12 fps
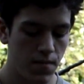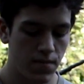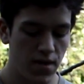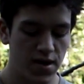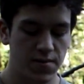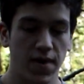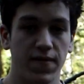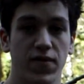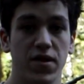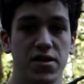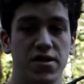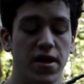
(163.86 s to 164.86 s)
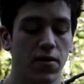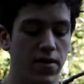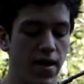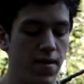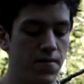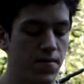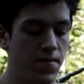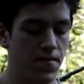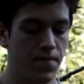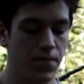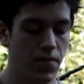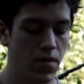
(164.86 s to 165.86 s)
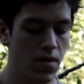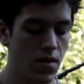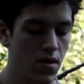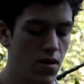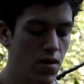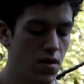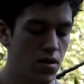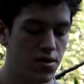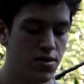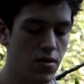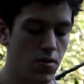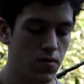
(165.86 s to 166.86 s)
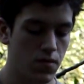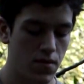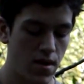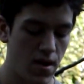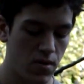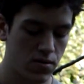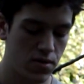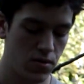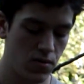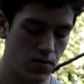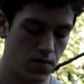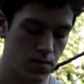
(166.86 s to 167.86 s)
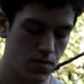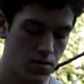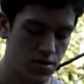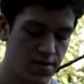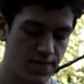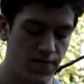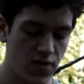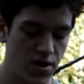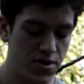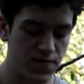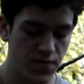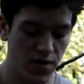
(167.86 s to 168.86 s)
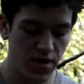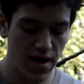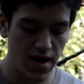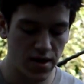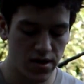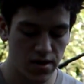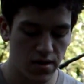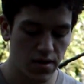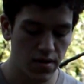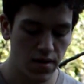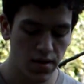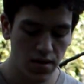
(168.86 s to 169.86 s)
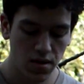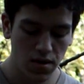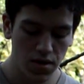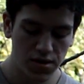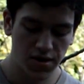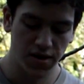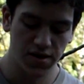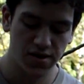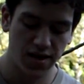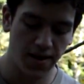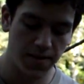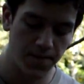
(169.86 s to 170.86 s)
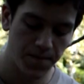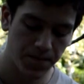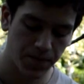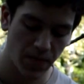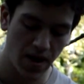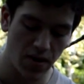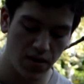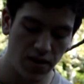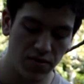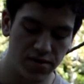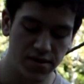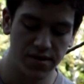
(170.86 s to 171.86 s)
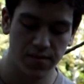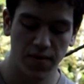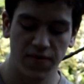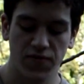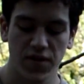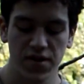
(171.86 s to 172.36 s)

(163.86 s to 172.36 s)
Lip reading: is my flint and steel kit. So I'll do some footage for you guys so you can see how to use this. But flint